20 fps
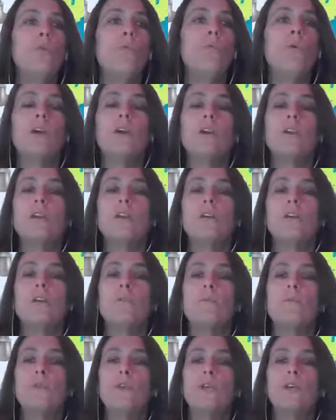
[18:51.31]
where
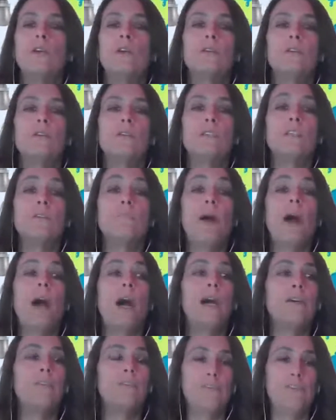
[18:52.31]
your
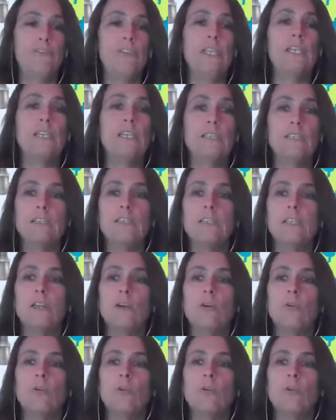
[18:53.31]
topography is.